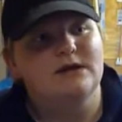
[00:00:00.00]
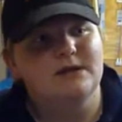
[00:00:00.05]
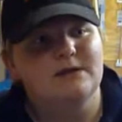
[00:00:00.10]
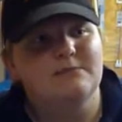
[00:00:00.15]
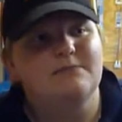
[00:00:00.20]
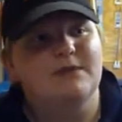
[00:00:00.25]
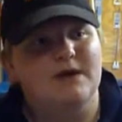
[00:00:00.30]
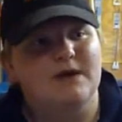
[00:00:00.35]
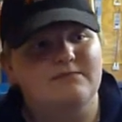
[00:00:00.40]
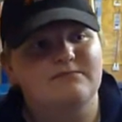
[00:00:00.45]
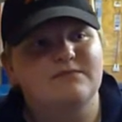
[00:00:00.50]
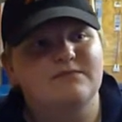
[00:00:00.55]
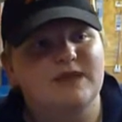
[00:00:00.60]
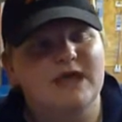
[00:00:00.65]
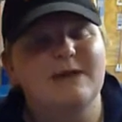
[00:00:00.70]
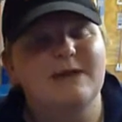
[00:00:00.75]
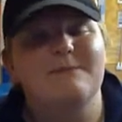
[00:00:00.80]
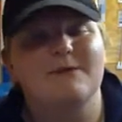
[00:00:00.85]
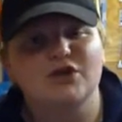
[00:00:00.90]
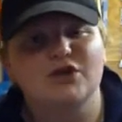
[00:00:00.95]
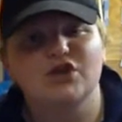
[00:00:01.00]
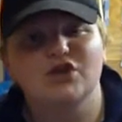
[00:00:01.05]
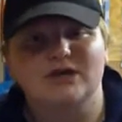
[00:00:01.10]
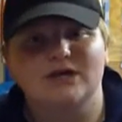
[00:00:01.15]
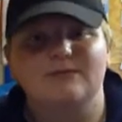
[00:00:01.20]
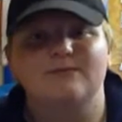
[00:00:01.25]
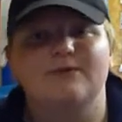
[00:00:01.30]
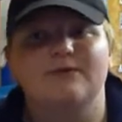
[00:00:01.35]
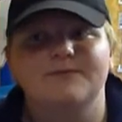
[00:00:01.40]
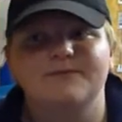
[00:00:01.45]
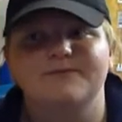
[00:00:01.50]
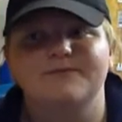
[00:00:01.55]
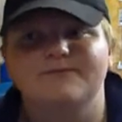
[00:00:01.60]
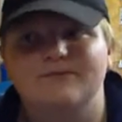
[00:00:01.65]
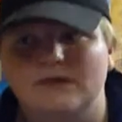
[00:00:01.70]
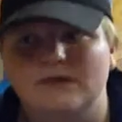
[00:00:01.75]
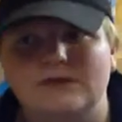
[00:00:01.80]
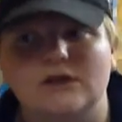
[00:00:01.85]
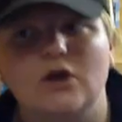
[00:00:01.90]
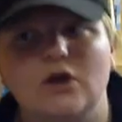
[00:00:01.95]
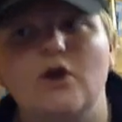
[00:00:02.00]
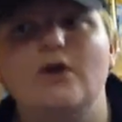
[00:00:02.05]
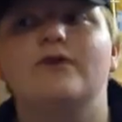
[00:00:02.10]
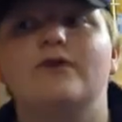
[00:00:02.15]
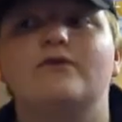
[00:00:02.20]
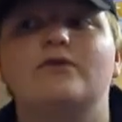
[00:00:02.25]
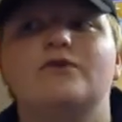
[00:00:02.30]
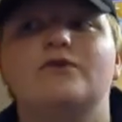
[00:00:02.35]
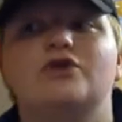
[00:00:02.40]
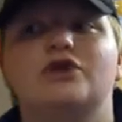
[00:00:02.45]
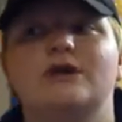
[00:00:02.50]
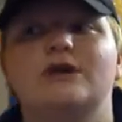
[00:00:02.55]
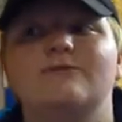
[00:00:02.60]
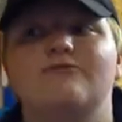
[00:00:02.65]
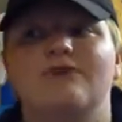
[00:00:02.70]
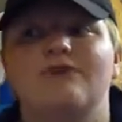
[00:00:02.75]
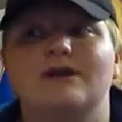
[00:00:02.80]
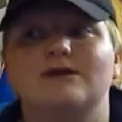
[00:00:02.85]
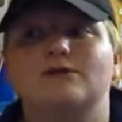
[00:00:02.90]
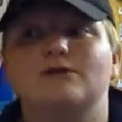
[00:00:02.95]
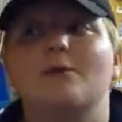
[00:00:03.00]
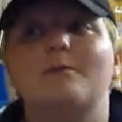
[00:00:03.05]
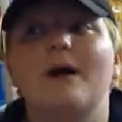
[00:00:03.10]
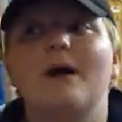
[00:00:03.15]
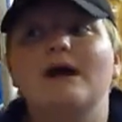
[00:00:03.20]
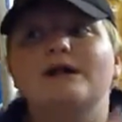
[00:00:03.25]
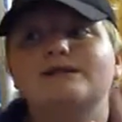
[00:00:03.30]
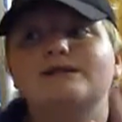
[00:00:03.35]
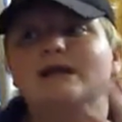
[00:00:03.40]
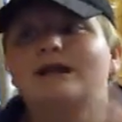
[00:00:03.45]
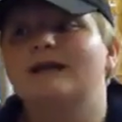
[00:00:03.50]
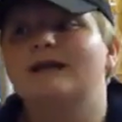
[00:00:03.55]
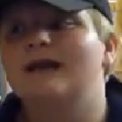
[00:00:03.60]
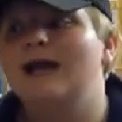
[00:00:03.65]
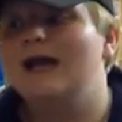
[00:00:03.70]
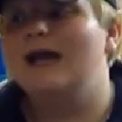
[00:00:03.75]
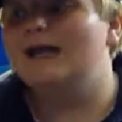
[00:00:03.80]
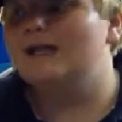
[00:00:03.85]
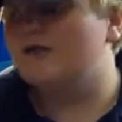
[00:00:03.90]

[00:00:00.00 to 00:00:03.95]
But keep it cheap. There's a lot of good cheap trainers. Or buy second hand